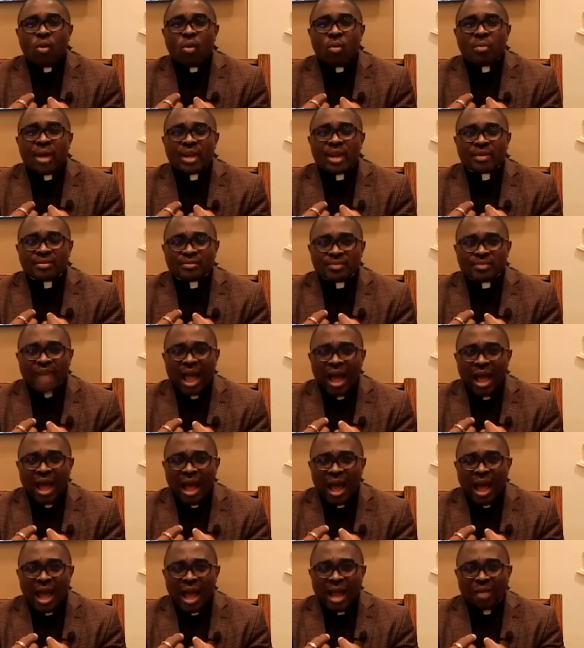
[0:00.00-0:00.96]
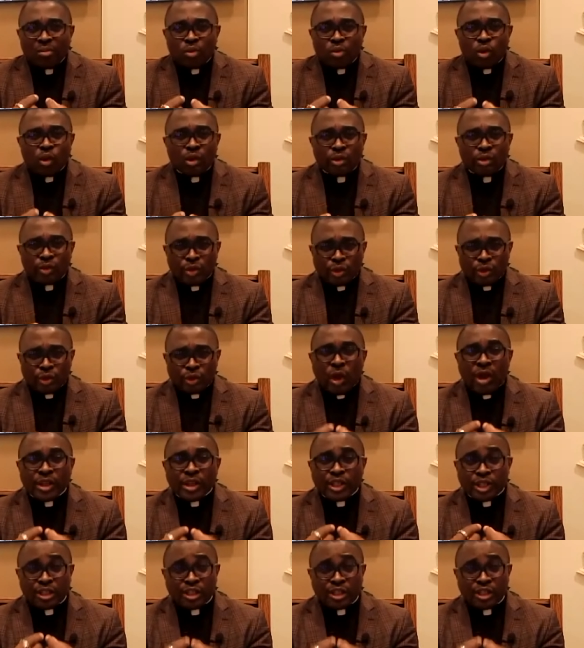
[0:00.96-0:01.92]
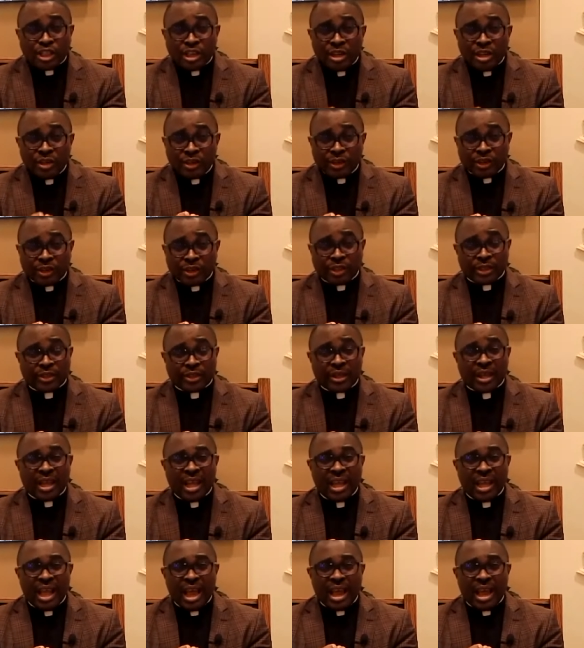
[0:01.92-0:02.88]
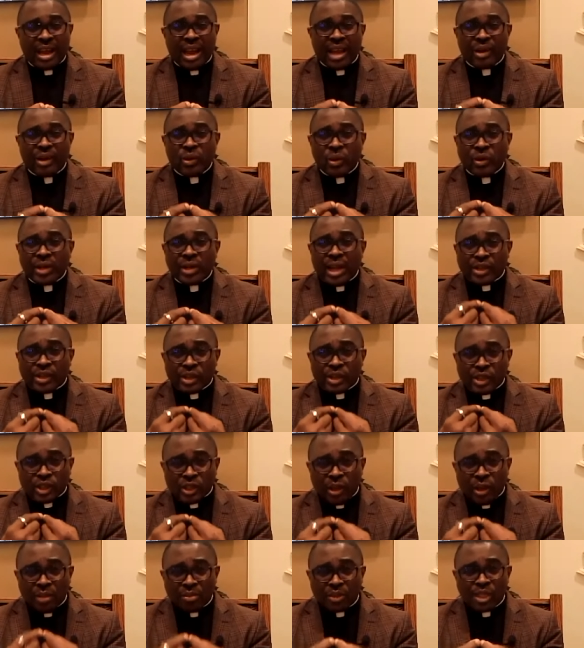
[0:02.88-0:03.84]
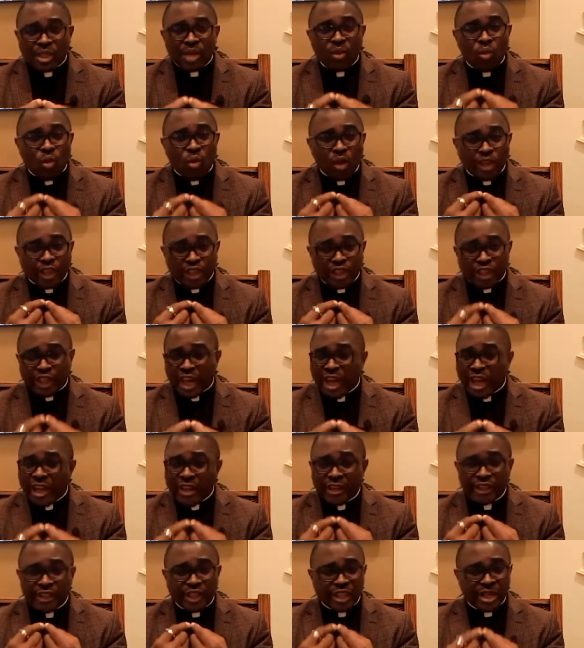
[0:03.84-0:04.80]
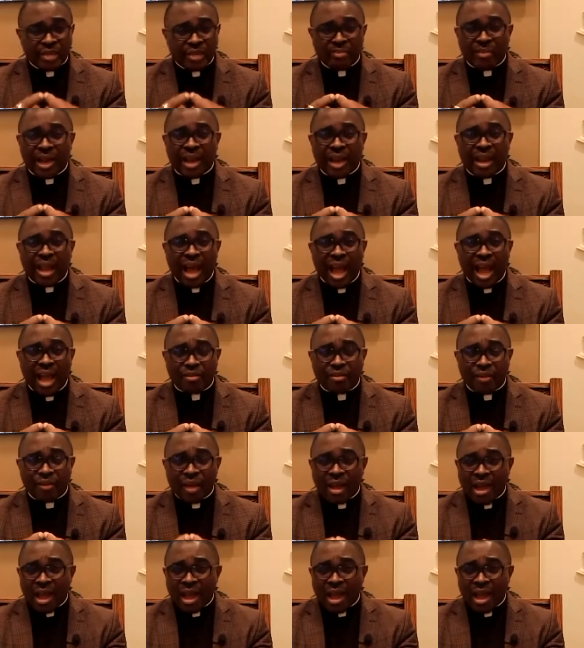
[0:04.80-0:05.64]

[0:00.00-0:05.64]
woman, I'm going to touch Jesus, and I know that something will change in my life.